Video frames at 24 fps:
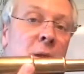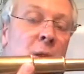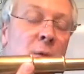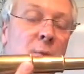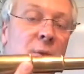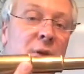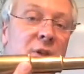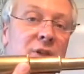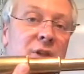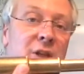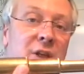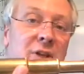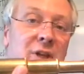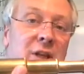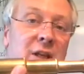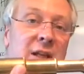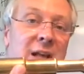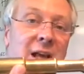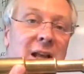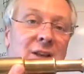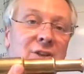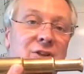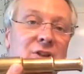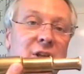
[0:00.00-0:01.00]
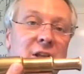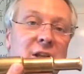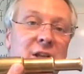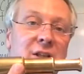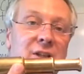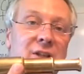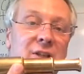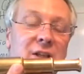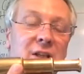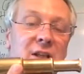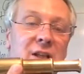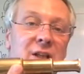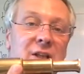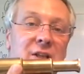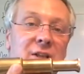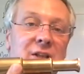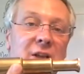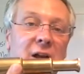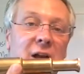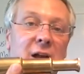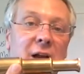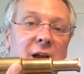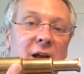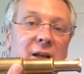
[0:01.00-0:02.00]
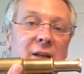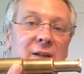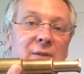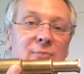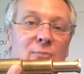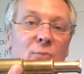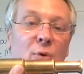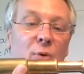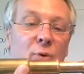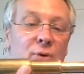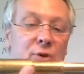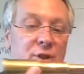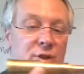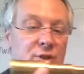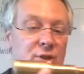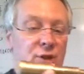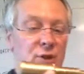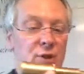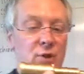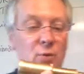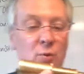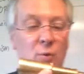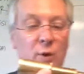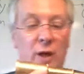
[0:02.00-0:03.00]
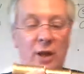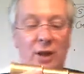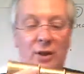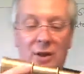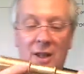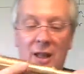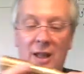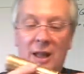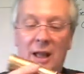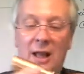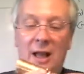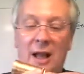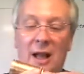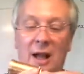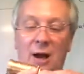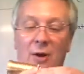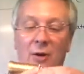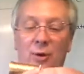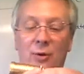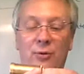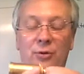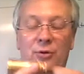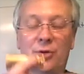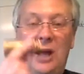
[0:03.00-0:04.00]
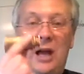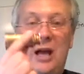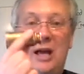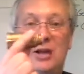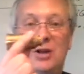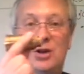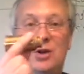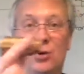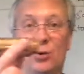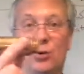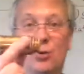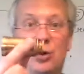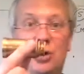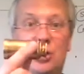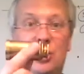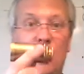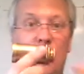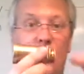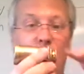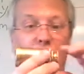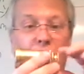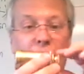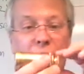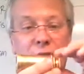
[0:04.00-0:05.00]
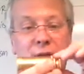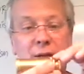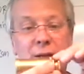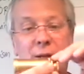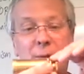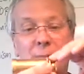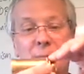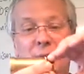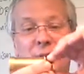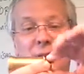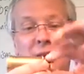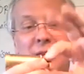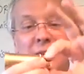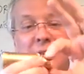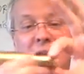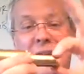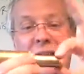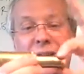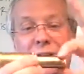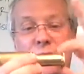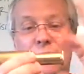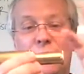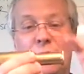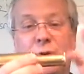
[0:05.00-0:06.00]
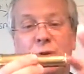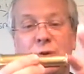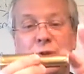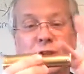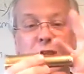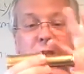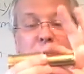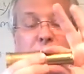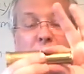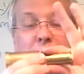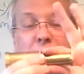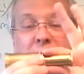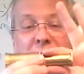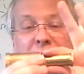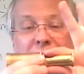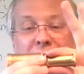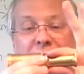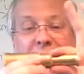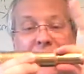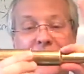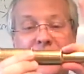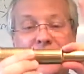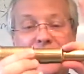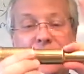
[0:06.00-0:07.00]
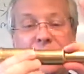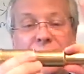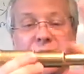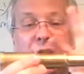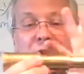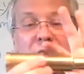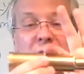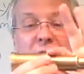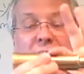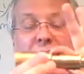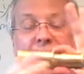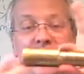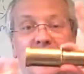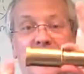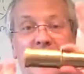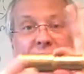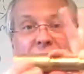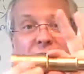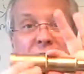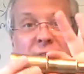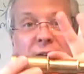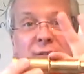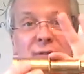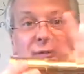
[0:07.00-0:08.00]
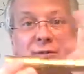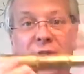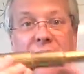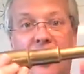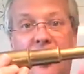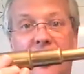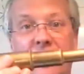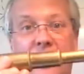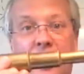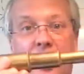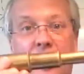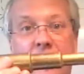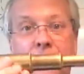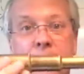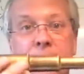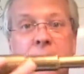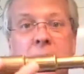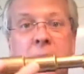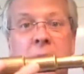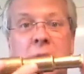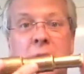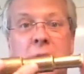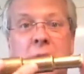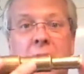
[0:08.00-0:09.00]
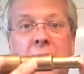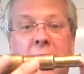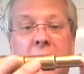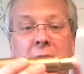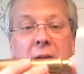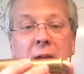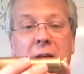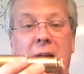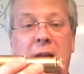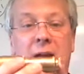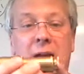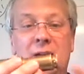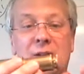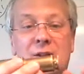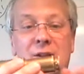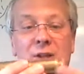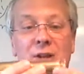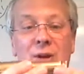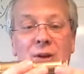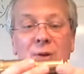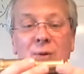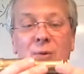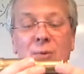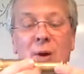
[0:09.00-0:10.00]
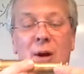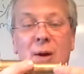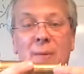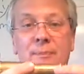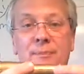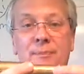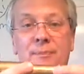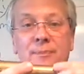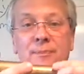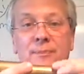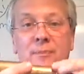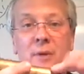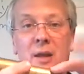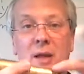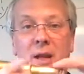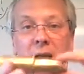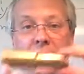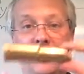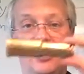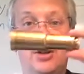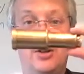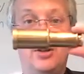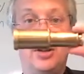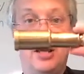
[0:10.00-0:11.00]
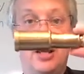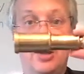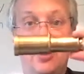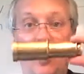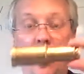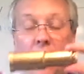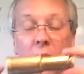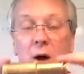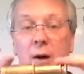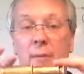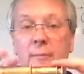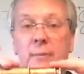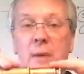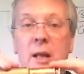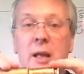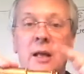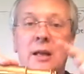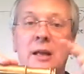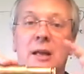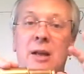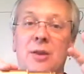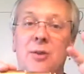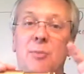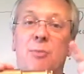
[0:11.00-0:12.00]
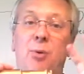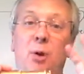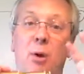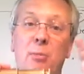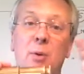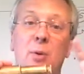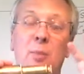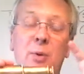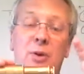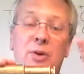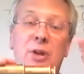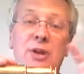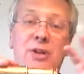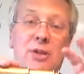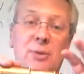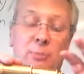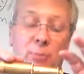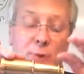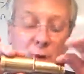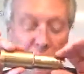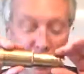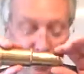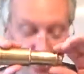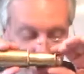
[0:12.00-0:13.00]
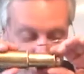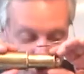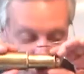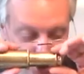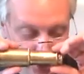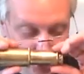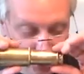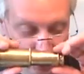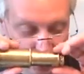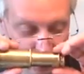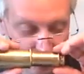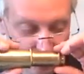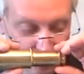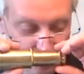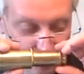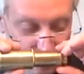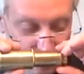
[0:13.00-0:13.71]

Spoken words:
we see the analogy is more to do with how there's your God, but then there's your Spirit, and there's your Son, and there's your Father, and so there you are. Now, the problem with this approach to